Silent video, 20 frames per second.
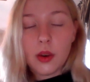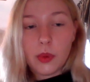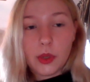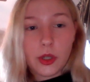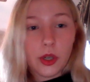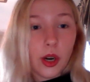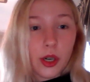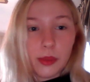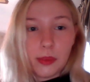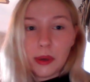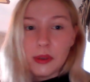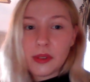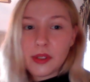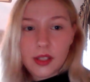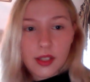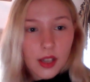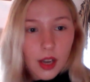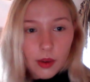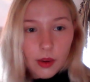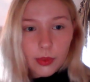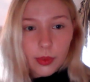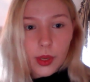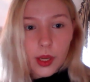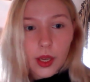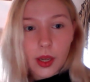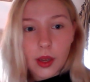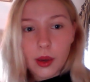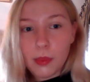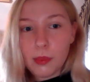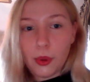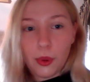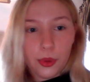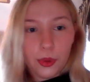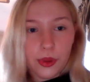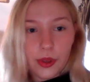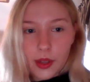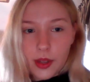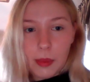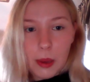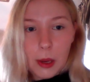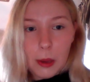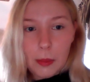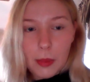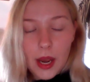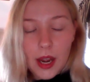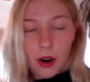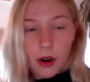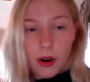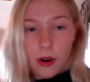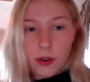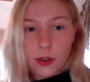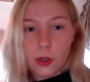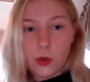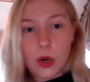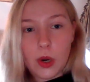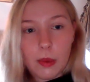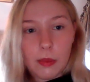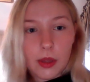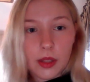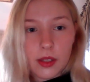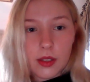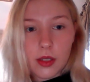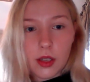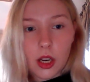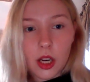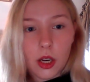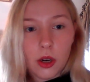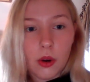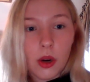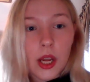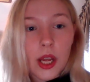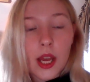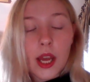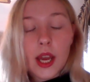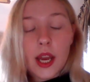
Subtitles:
We talked about discovery. Both of them had met. Ours 20 months ago.